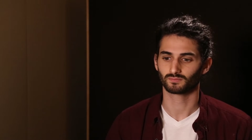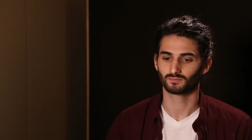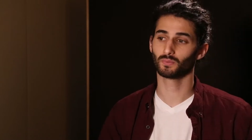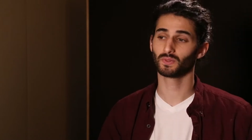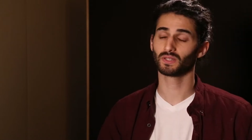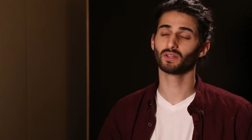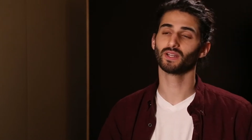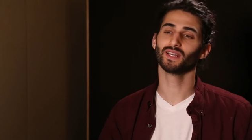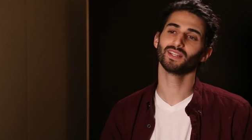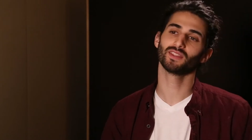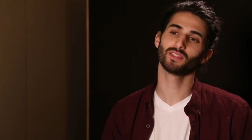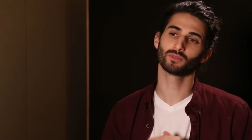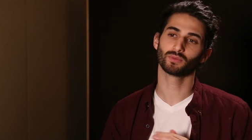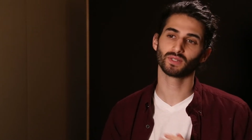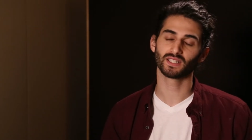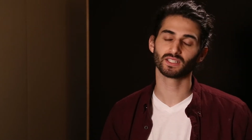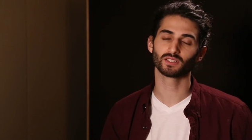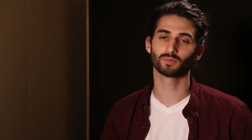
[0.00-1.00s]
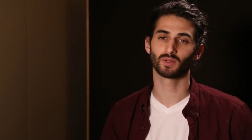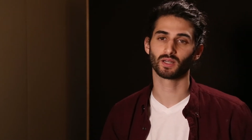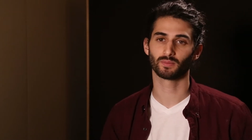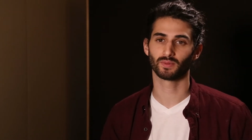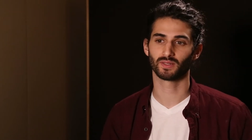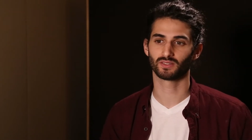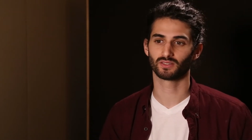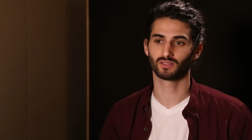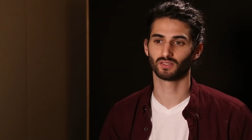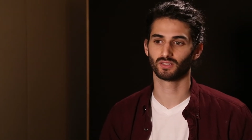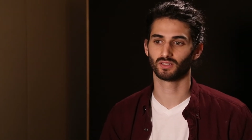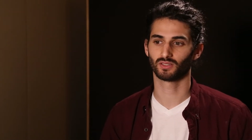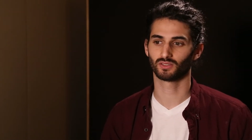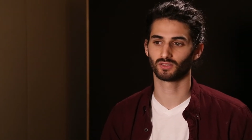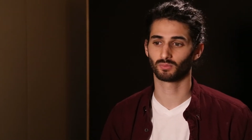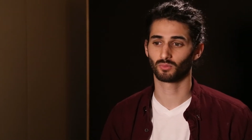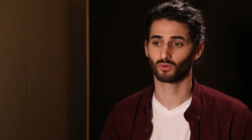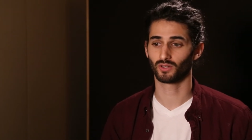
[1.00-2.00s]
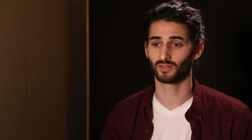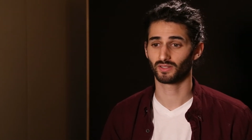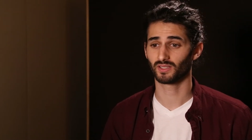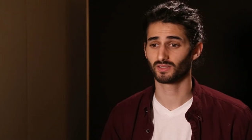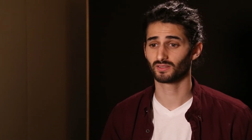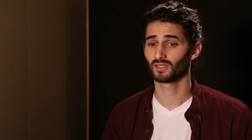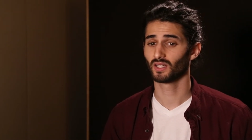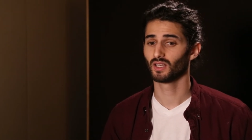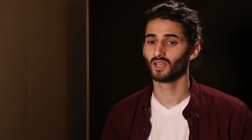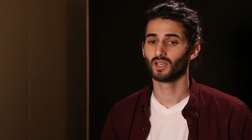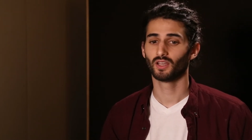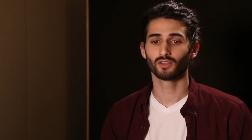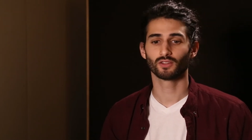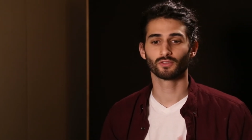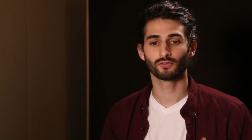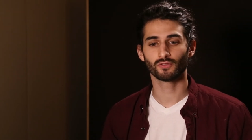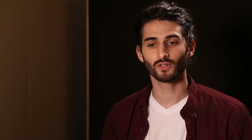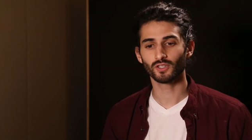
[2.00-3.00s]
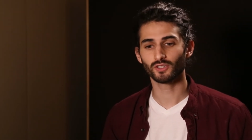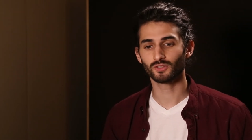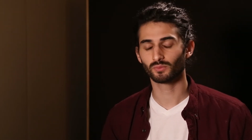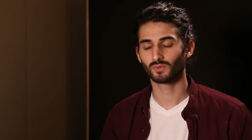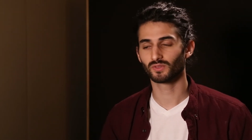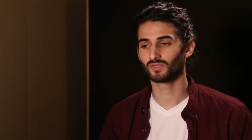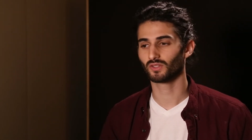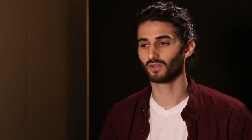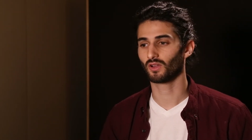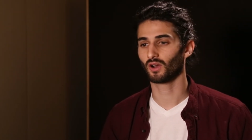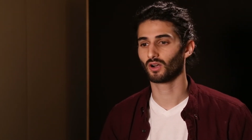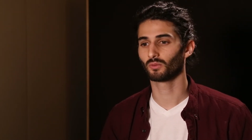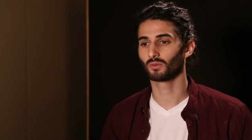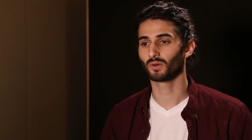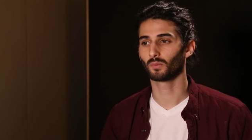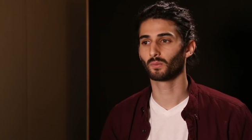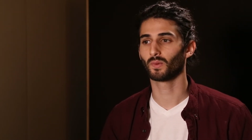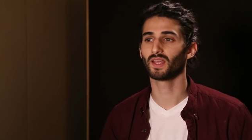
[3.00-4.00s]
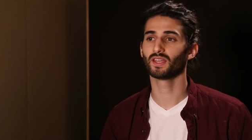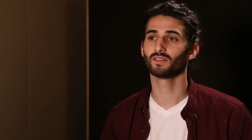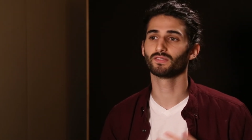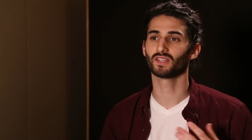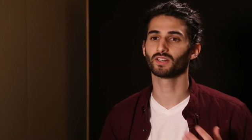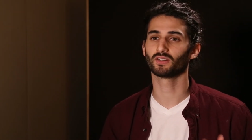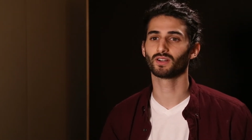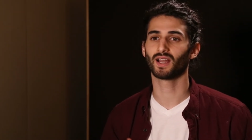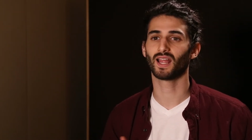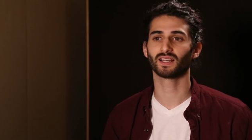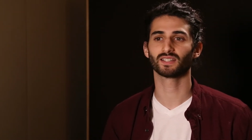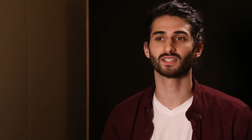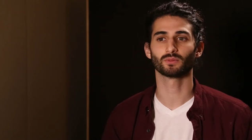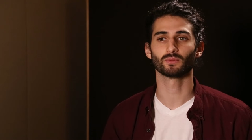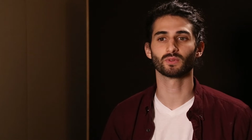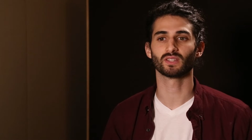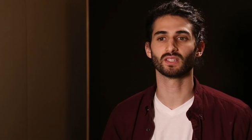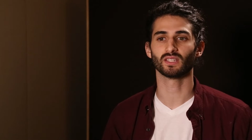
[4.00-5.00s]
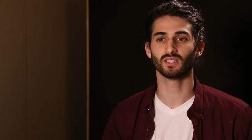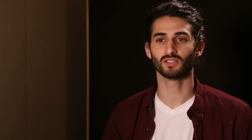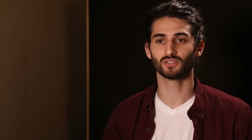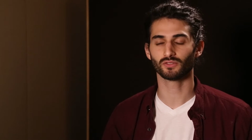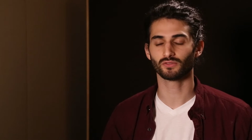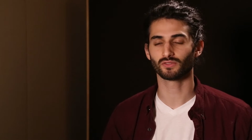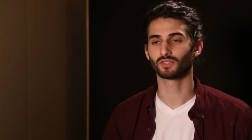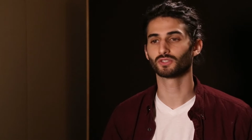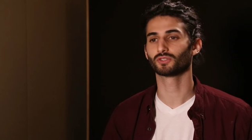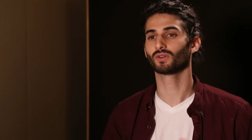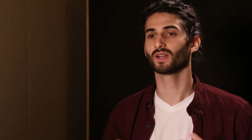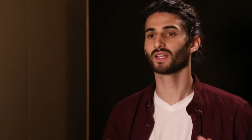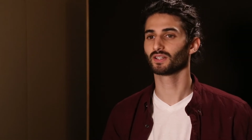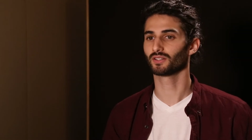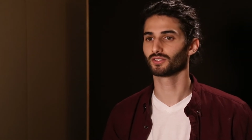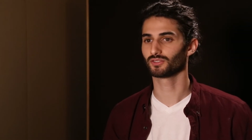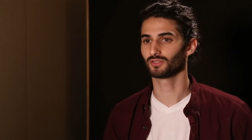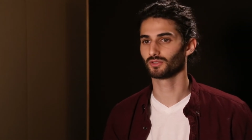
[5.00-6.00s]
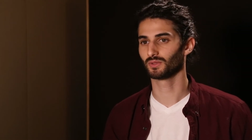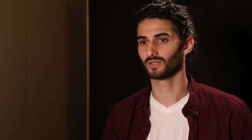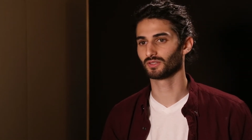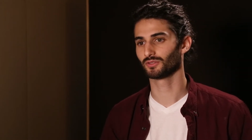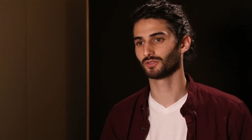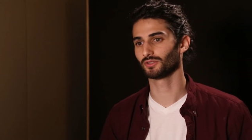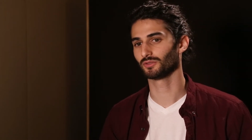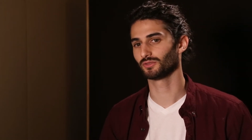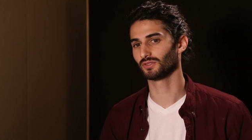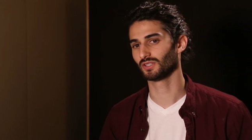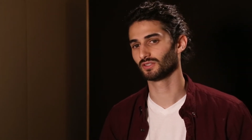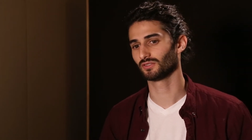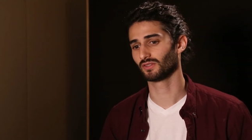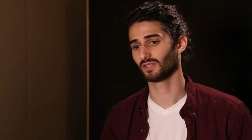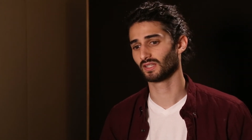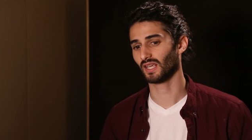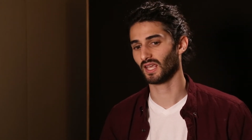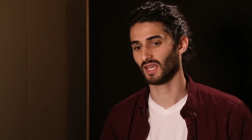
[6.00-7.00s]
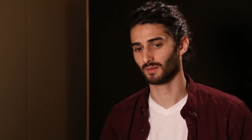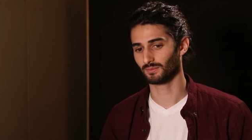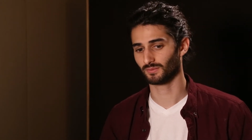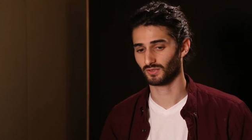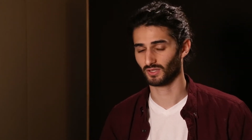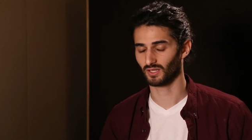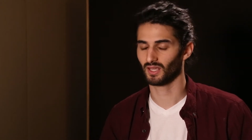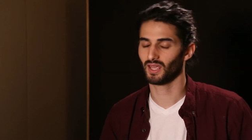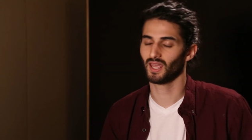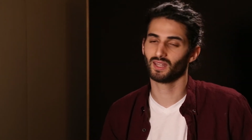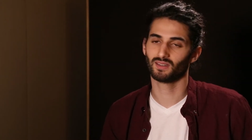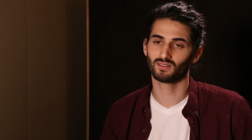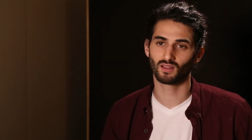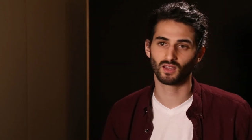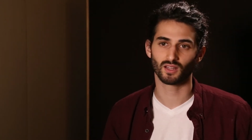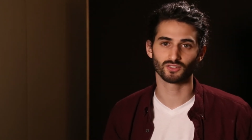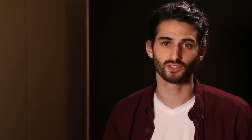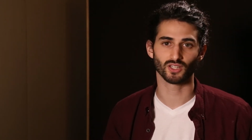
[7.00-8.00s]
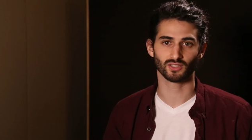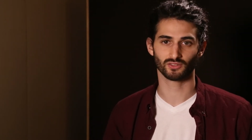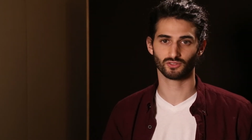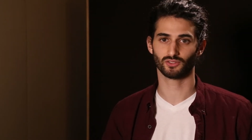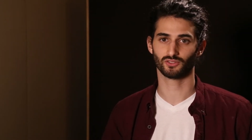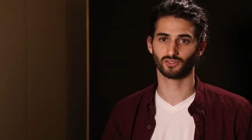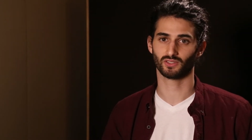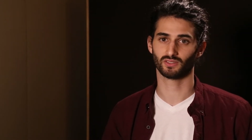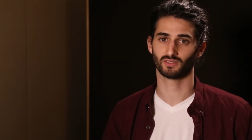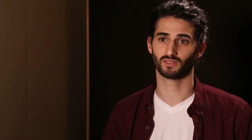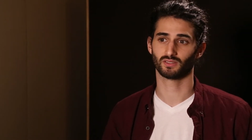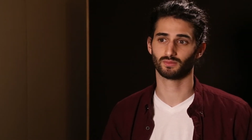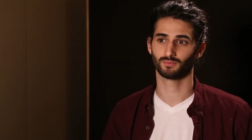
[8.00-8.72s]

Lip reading: We created 3 experiments to support this. The first was our way of interacting with each of the traders who introduce each of the games, a head-nod gesture system.